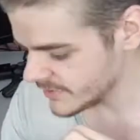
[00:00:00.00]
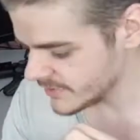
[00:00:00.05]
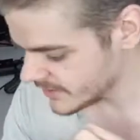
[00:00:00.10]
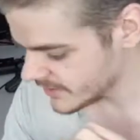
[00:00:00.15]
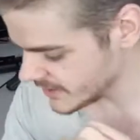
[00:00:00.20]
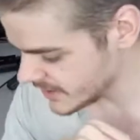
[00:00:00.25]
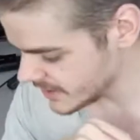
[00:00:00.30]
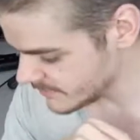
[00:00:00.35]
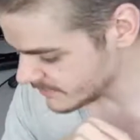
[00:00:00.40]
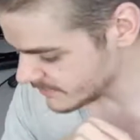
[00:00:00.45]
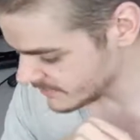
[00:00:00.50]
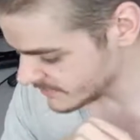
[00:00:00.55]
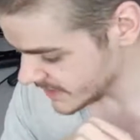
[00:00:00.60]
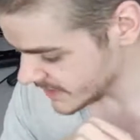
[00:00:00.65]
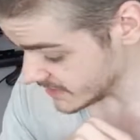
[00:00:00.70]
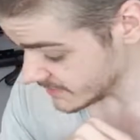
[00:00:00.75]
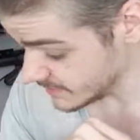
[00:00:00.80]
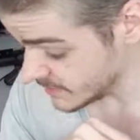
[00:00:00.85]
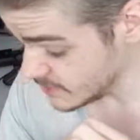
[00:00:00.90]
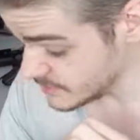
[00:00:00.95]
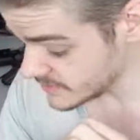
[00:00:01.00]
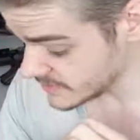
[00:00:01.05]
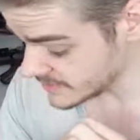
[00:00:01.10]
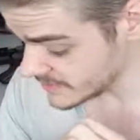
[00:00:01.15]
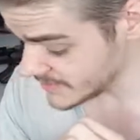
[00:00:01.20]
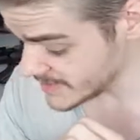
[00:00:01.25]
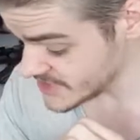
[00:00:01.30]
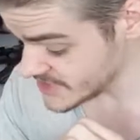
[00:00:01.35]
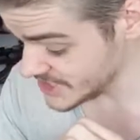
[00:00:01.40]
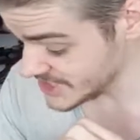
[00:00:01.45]
but at the moment I'm
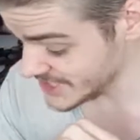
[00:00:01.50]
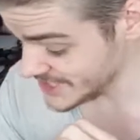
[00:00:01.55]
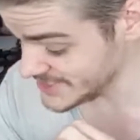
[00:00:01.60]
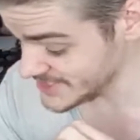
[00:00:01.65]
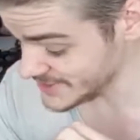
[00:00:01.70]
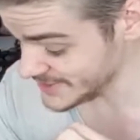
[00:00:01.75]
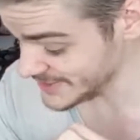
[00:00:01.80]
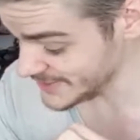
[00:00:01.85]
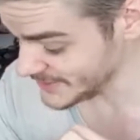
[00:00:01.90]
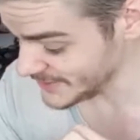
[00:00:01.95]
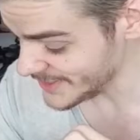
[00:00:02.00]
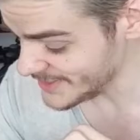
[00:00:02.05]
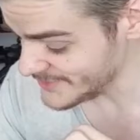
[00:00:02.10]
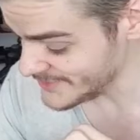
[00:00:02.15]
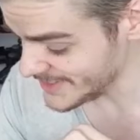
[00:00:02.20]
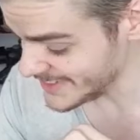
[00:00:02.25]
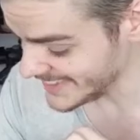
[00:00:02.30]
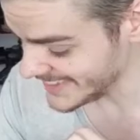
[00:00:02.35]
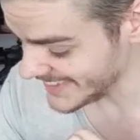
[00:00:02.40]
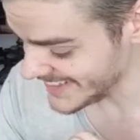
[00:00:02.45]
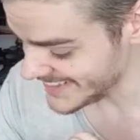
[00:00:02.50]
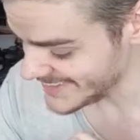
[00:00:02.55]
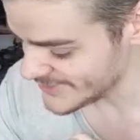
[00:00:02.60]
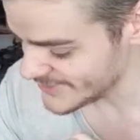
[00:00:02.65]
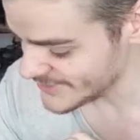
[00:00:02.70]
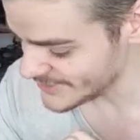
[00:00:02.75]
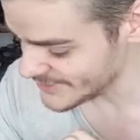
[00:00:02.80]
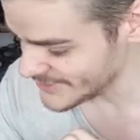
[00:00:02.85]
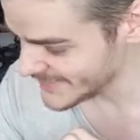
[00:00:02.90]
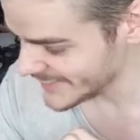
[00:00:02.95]
actually doing quite well at getting
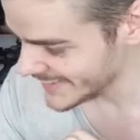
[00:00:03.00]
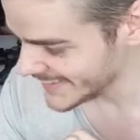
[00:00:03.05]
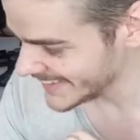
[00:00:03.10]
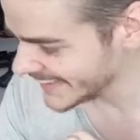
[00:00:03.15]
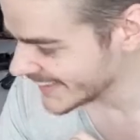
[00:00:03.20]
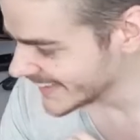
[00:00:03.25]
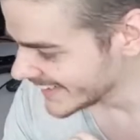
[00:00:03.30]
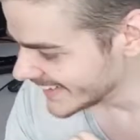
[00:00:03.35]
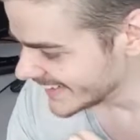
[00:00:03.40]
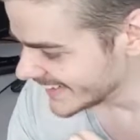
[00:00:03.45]
through it.